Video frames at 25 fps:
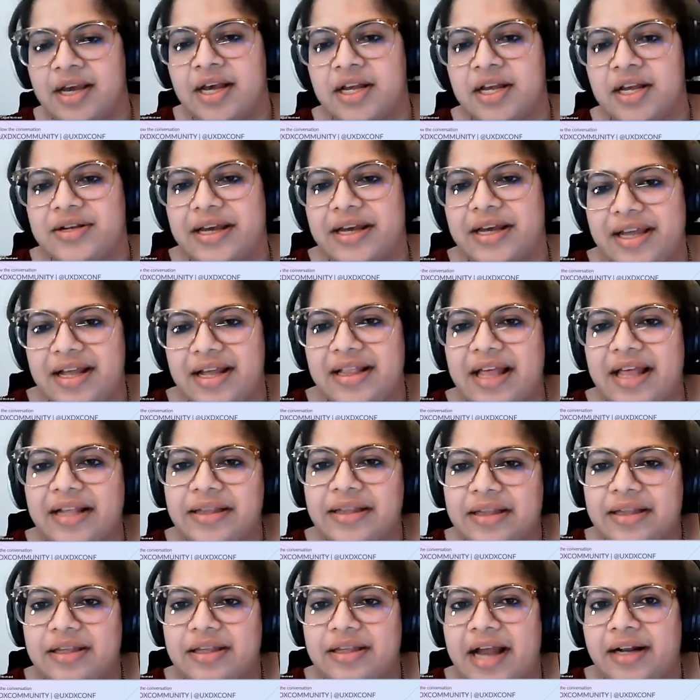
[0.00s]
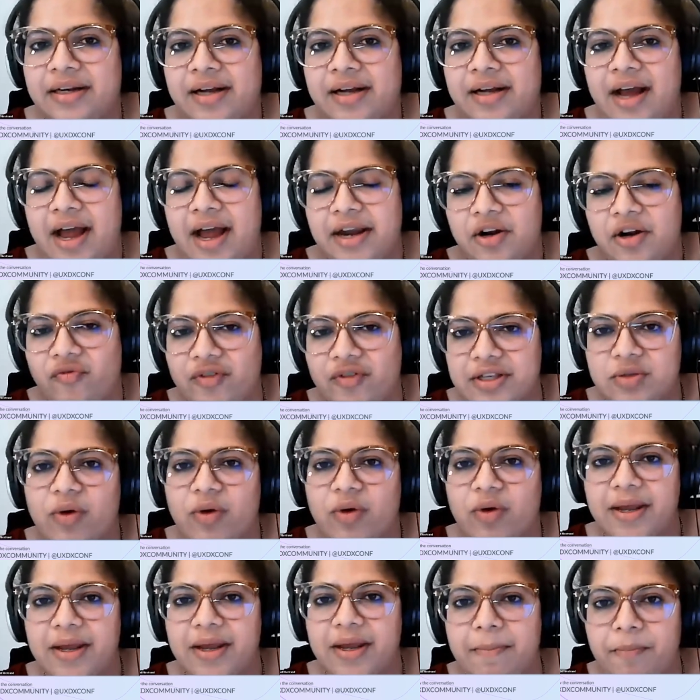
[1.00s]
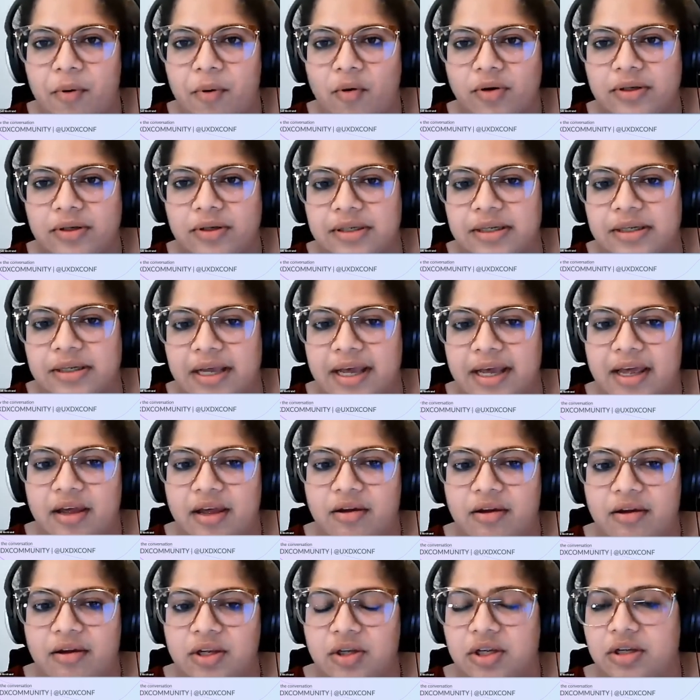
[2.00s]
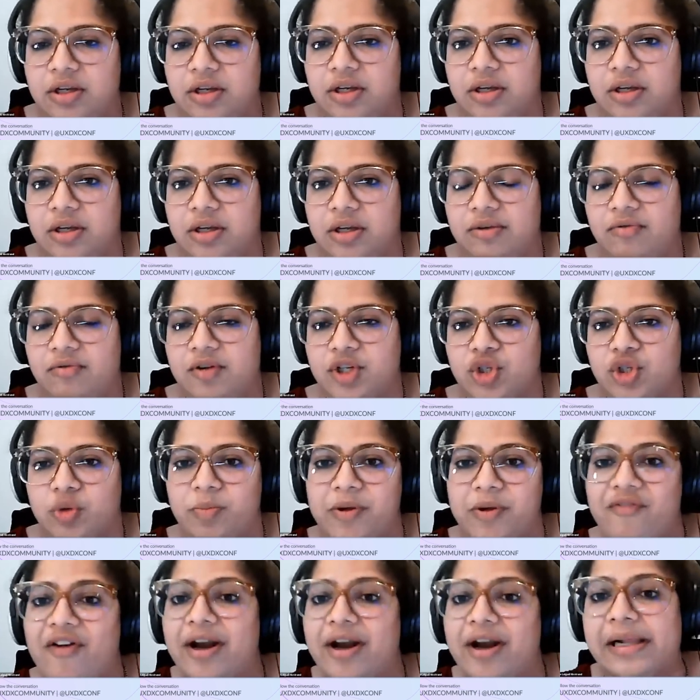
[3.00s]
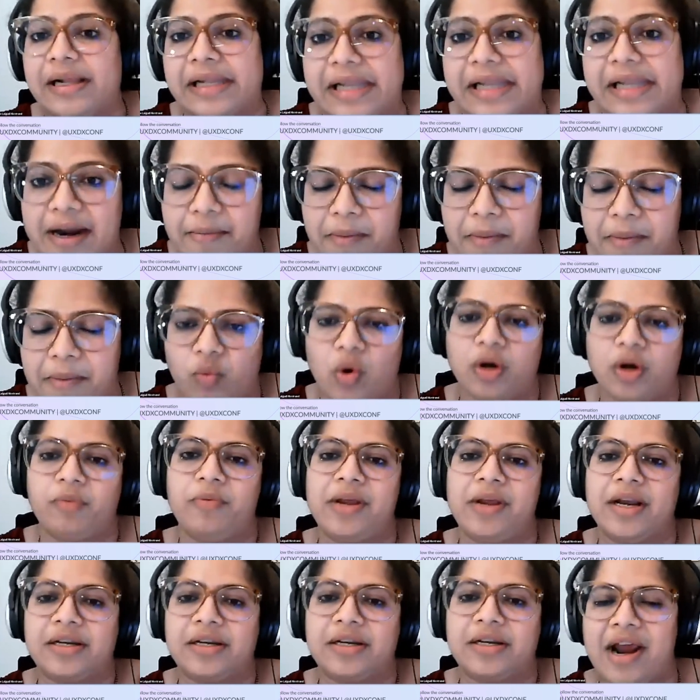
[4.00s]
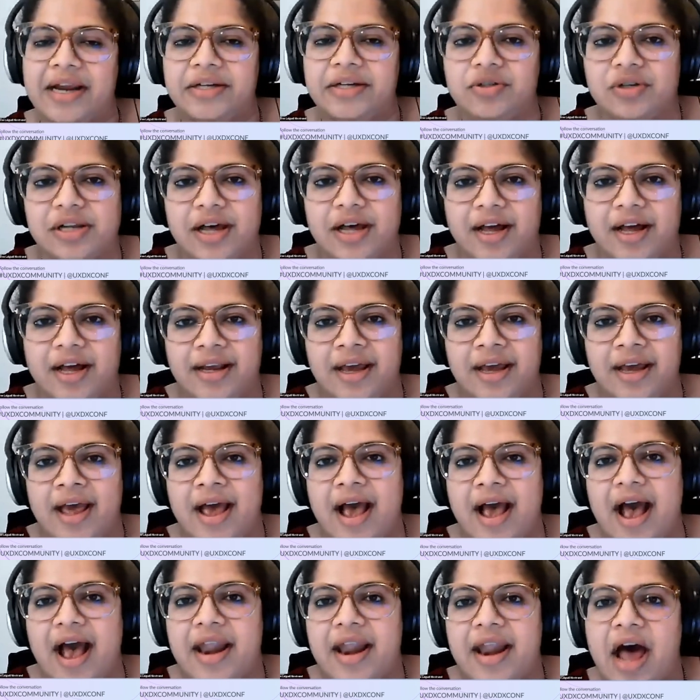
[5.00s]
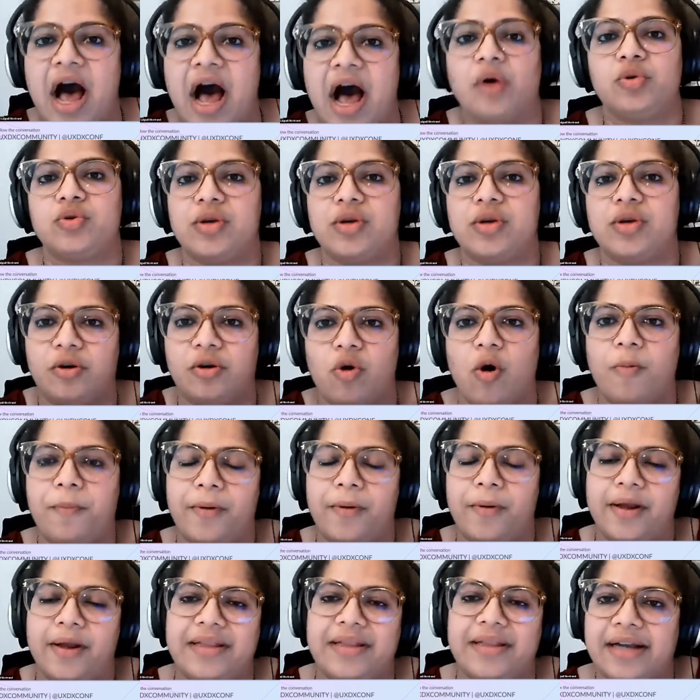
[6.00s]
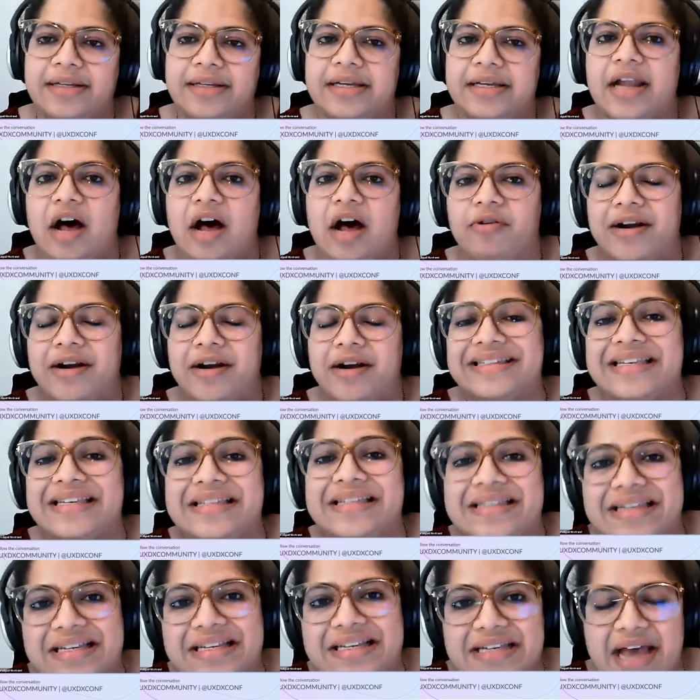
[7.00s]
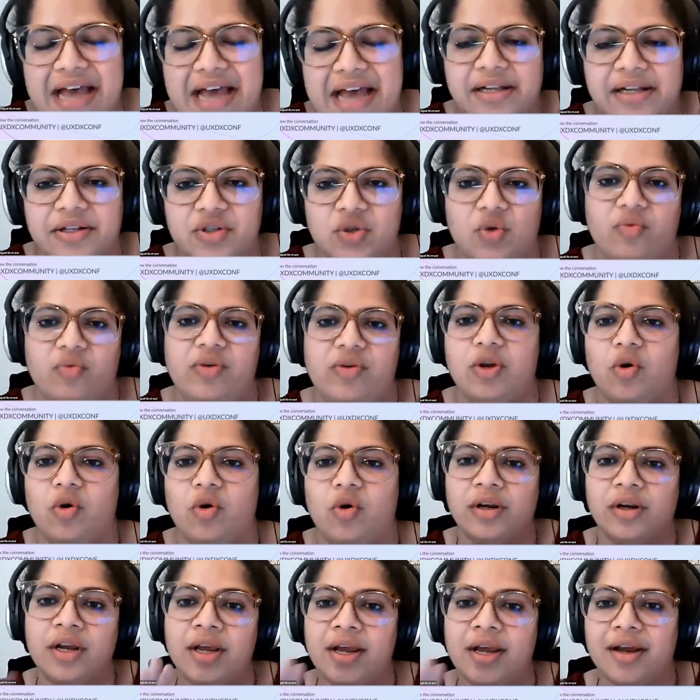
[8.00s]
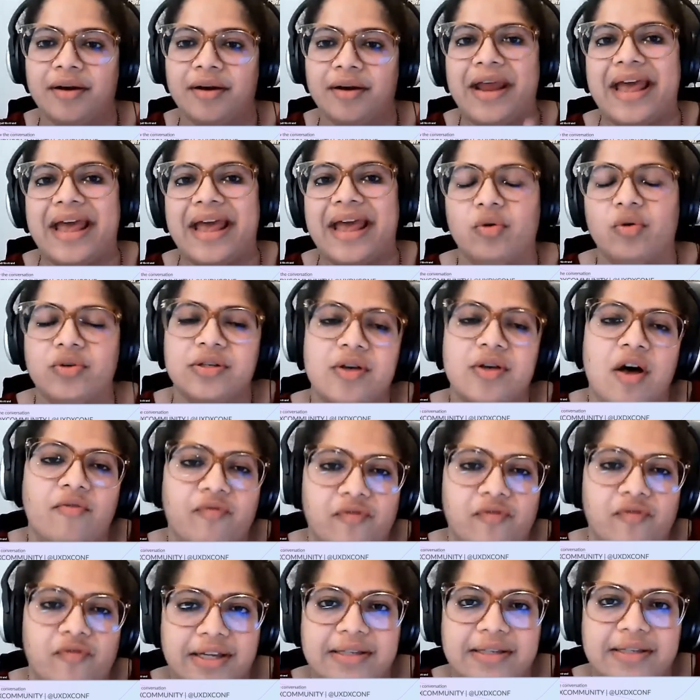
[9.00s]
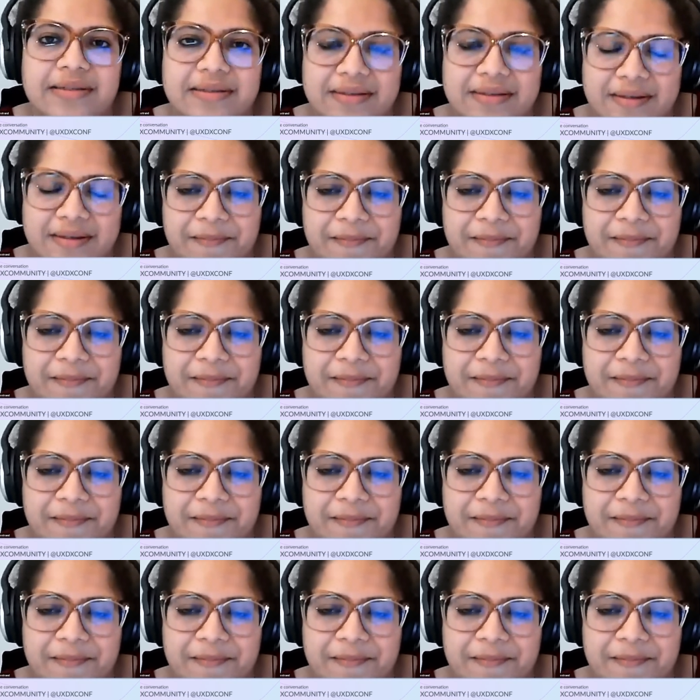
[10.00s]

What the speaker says: So I think that kind of is very important. We should be very clear about what we are trying to learn and how to incorporate that in our existing channels so we don't create those conflicts.